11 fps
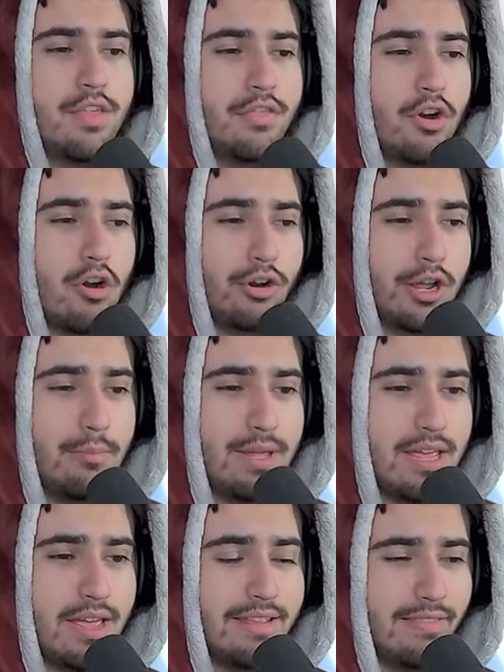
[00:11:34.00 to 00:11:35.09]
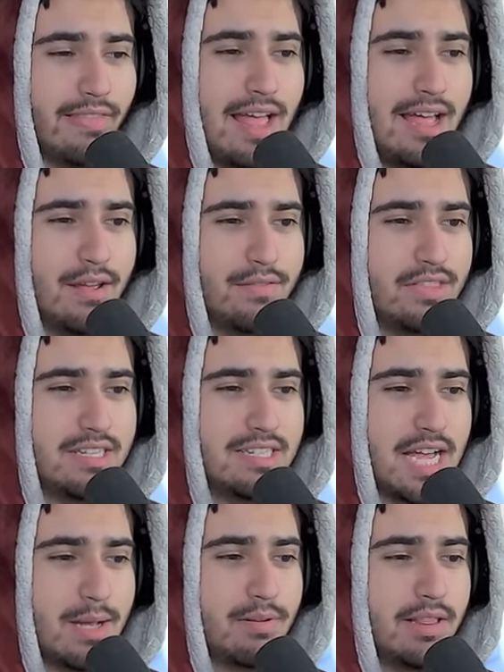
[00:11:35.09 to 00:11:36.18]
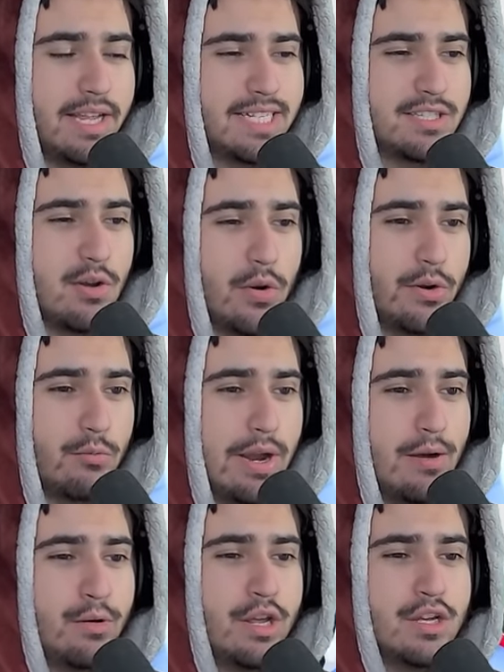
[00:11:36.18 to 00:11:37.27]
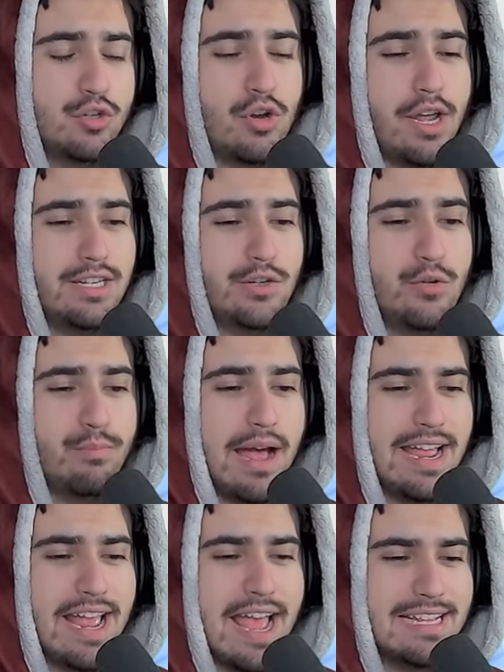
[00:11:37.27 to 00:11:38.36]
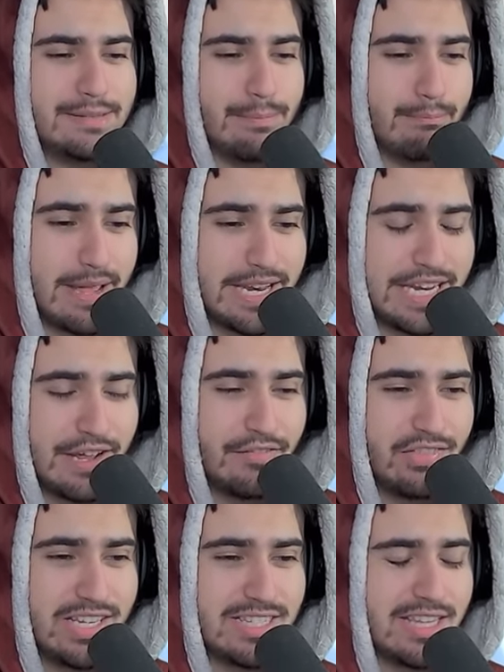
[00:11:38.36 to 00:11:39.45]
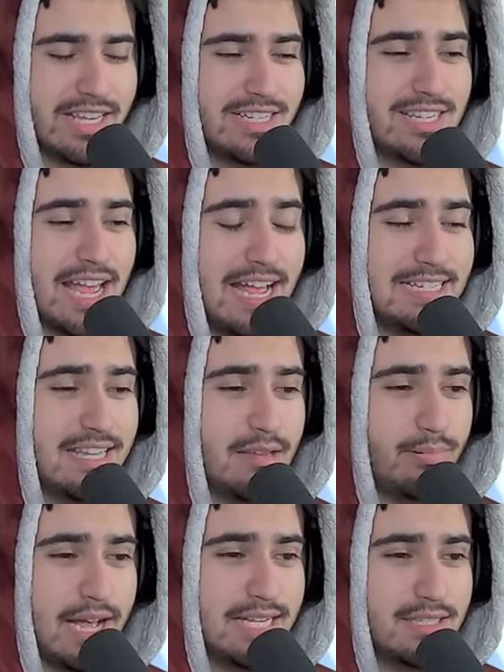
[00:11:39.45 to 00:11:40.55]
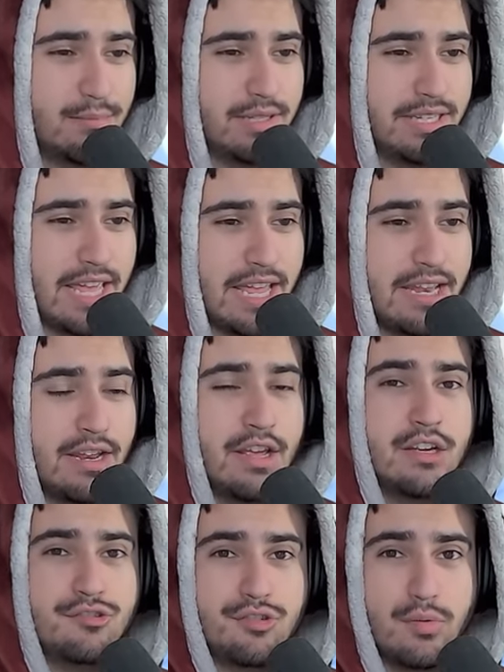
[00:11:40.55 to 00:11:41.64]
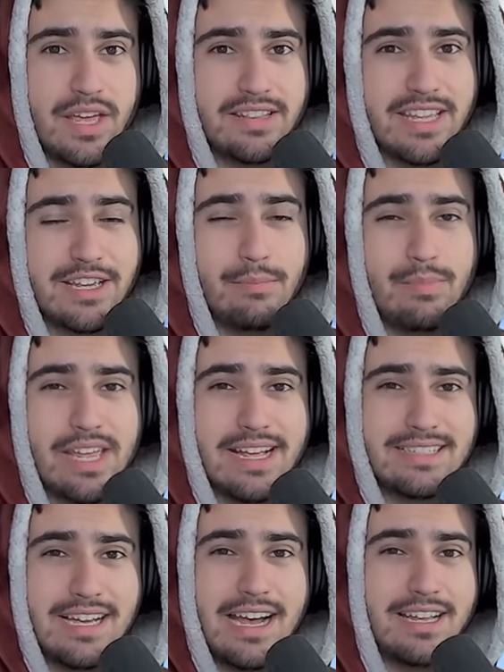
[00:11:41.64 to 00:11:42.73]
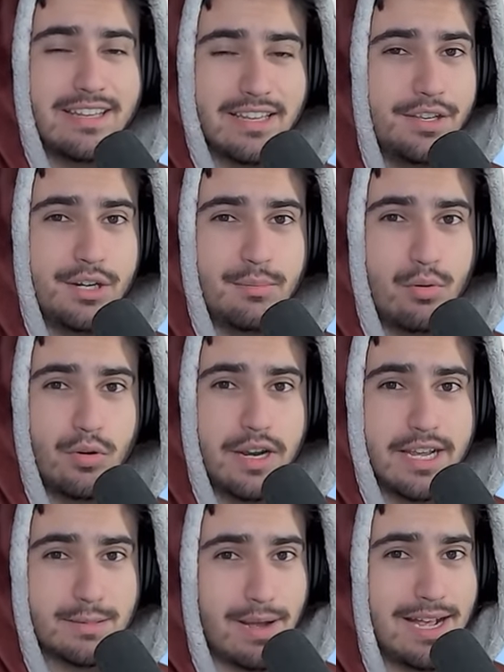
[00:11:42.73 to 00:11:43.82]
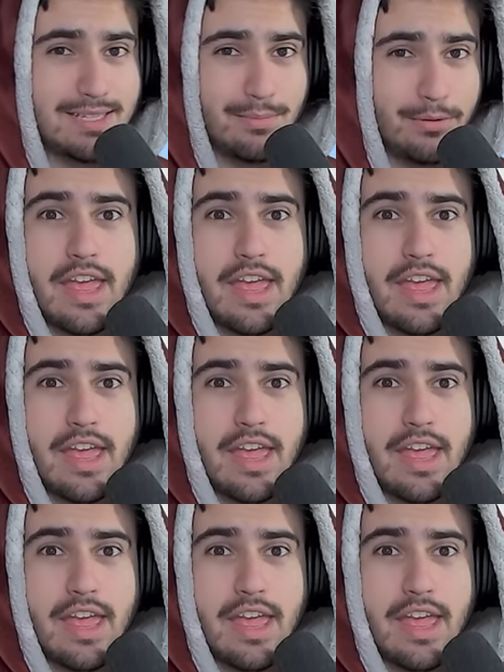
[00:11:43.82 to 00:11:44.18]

there are going to be a lot of the top clans going around trying to buy as as many of these things as they possibly can so that they can be as high on the leaderboard as possible.